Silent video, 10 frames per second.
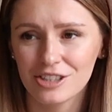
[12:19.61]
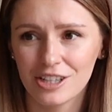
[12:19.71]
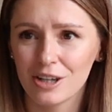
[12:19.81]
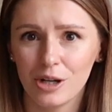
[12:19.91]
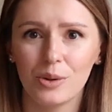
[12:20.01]
She
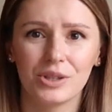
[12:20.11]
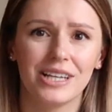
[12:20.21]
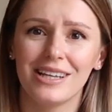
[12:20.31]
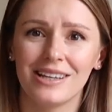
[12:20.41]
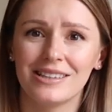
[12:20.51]
can go a
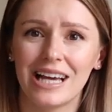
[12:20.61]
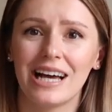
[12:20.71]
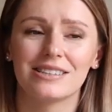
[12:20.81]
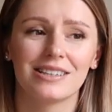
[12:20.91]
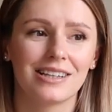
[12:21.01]
day in
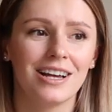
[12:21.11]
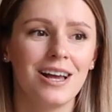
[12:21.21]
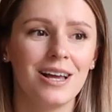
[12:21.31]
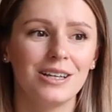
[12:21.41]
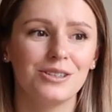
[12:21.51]
that, like,
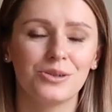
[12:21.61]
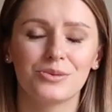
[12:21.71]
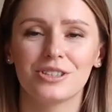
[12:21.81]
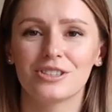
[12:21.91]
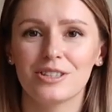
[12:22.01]
you know,
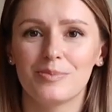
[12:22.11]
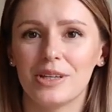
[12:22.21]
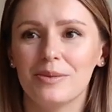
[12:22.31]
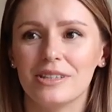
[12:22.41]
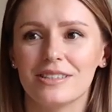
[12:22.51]
they're just
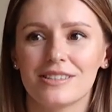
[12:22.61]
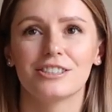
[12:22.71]
babies.